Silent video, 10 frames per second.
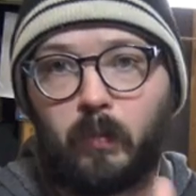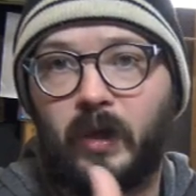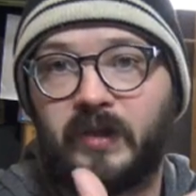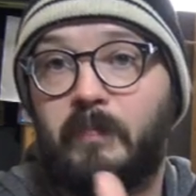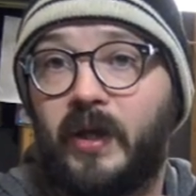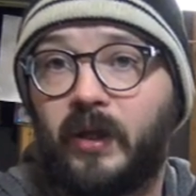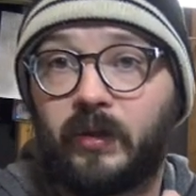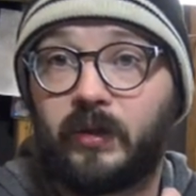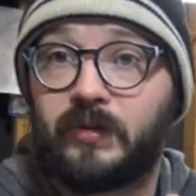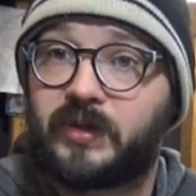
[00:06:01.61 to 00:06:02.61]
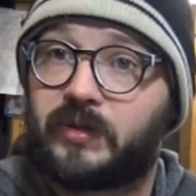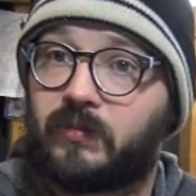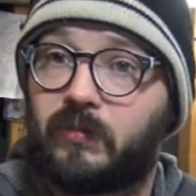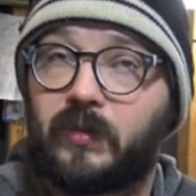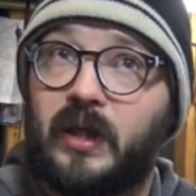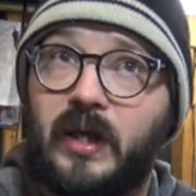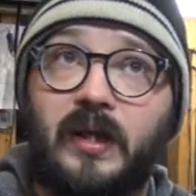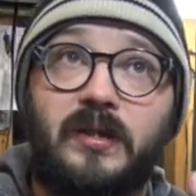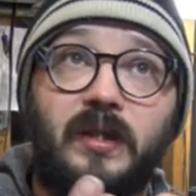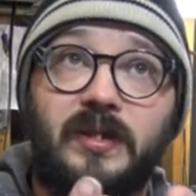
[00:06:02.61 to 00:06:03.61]
where the pillars
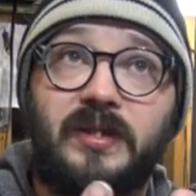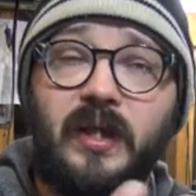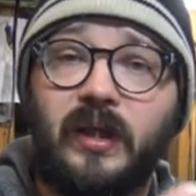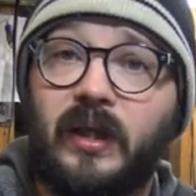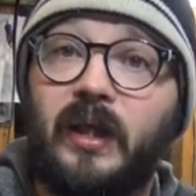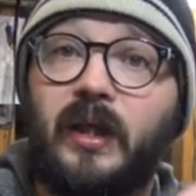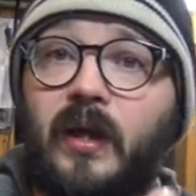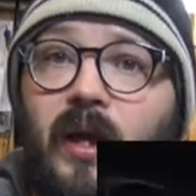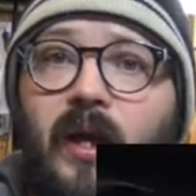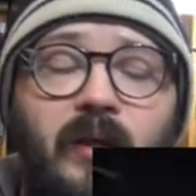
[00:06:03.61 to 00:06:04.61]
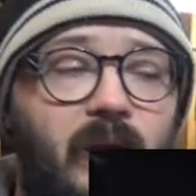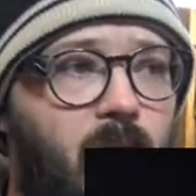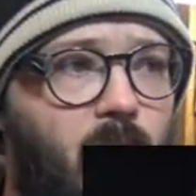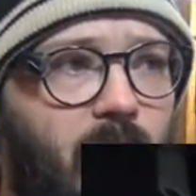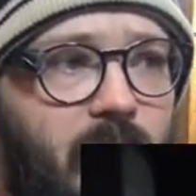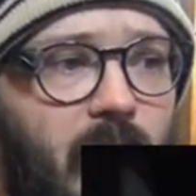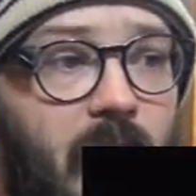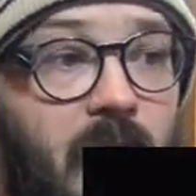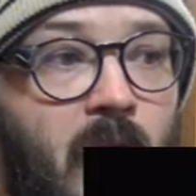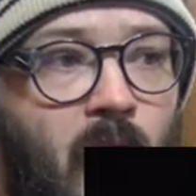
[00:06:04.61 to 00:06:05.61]
connect to the ceiling and
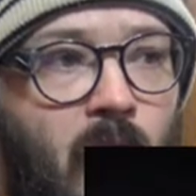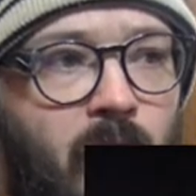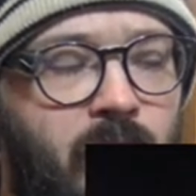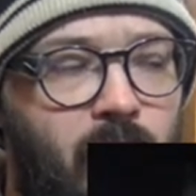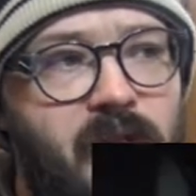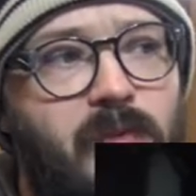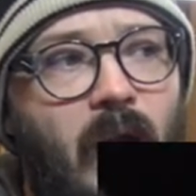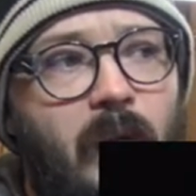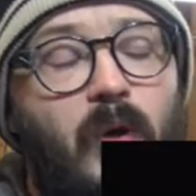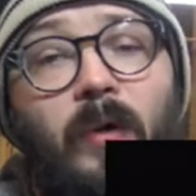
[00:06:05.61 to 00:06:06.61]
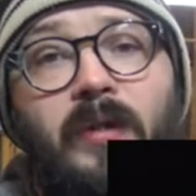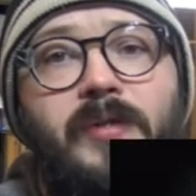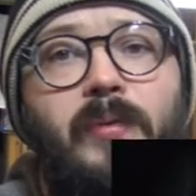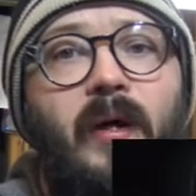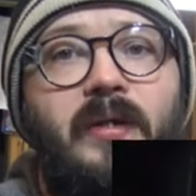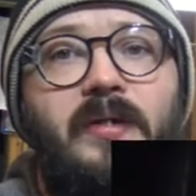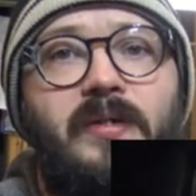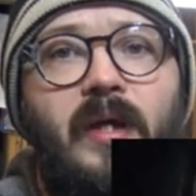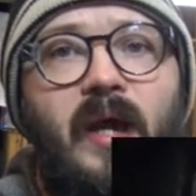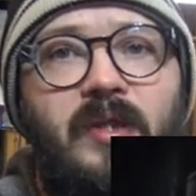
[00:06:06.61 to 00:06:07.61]
whatnot. The reason why I'm going this route
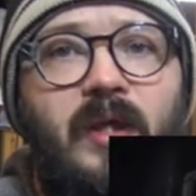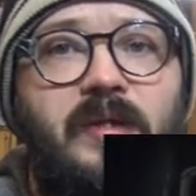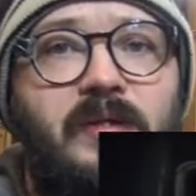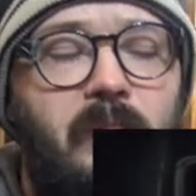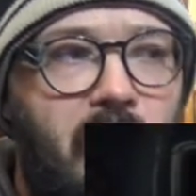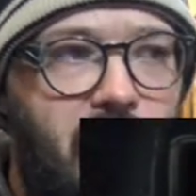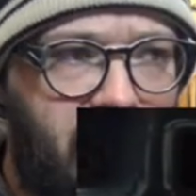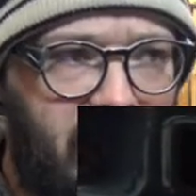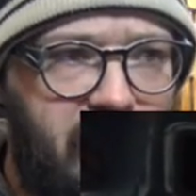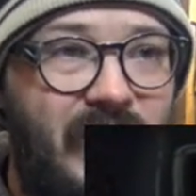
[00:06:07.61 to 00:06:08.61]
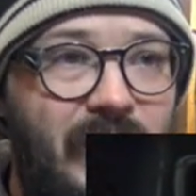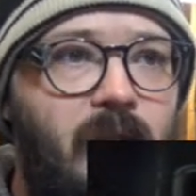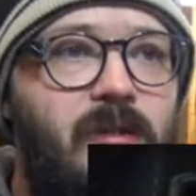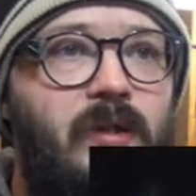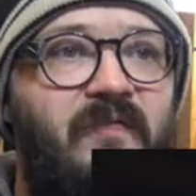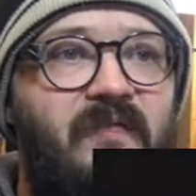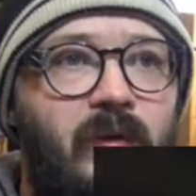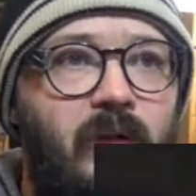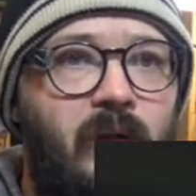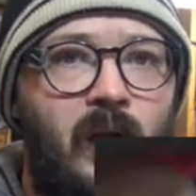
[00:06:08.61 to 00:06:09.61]
is I think it's going to be easier
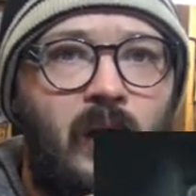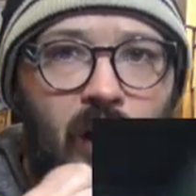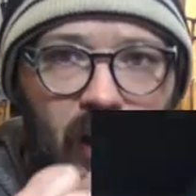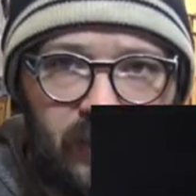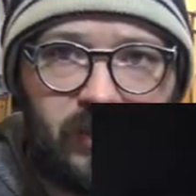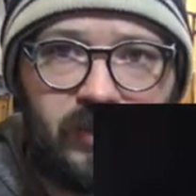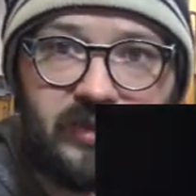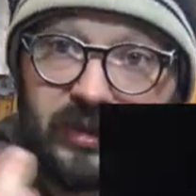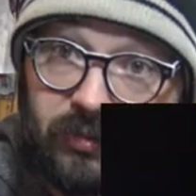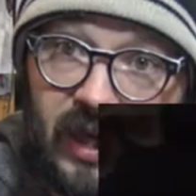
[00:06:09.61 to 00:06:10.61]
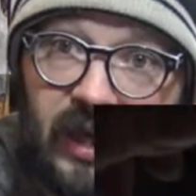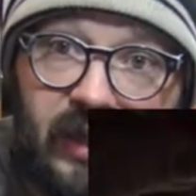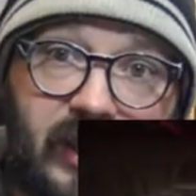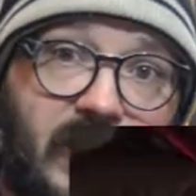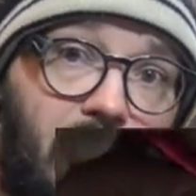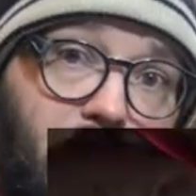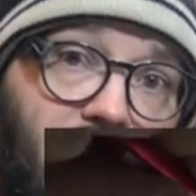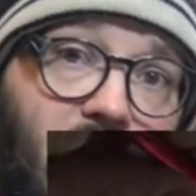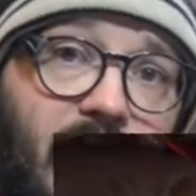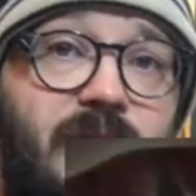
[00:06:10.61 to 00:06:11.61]
for others to take it and
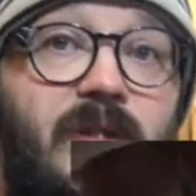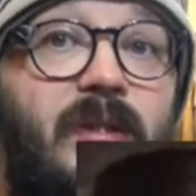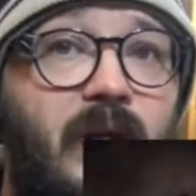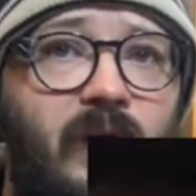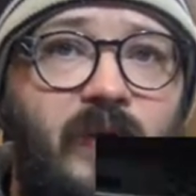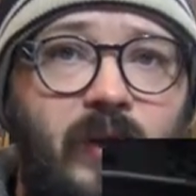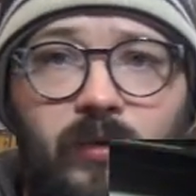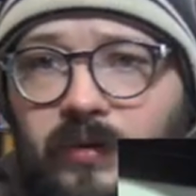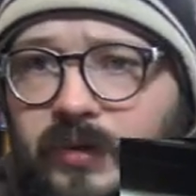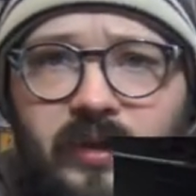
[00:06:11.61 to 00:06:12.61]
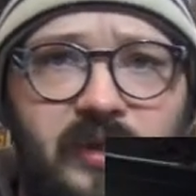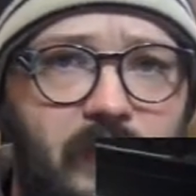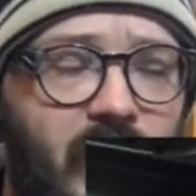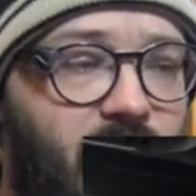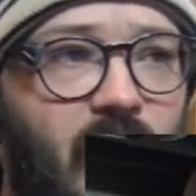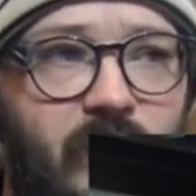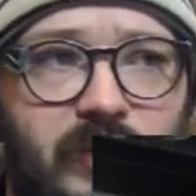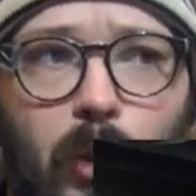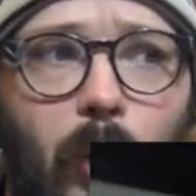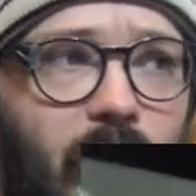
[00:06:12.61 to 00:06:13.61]
apply it to their vehicle. So it doesn't matter if you have a
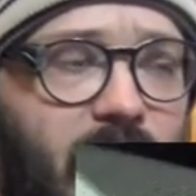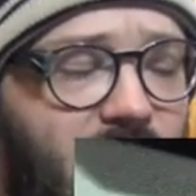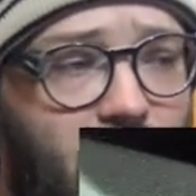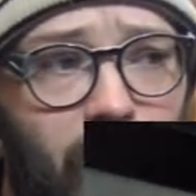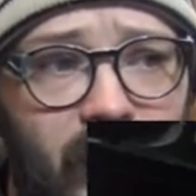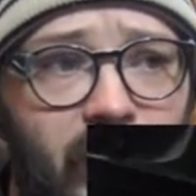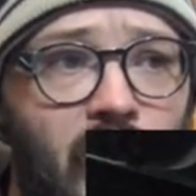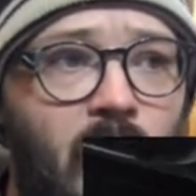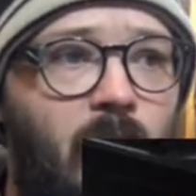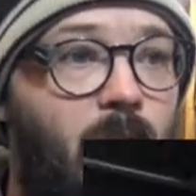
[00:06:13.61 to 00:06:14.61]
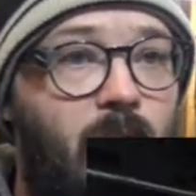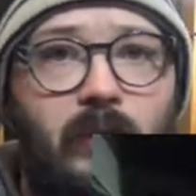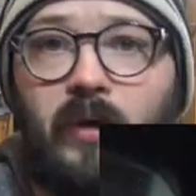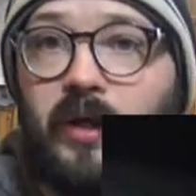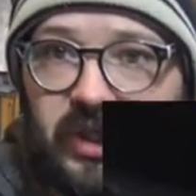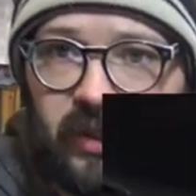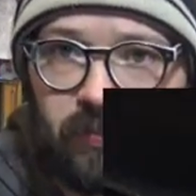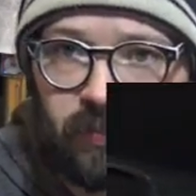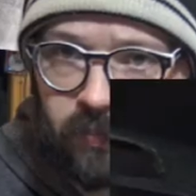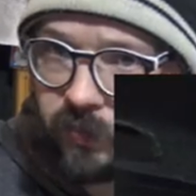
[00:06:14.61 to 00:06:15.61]
Toyota Camry or a
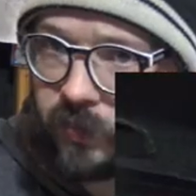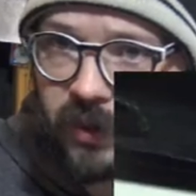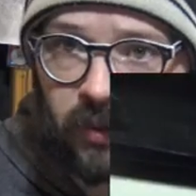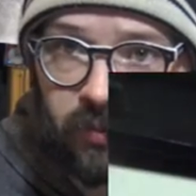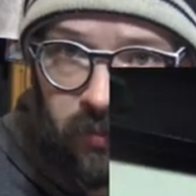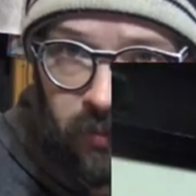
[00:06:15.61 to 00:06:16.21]
Jeep, you know,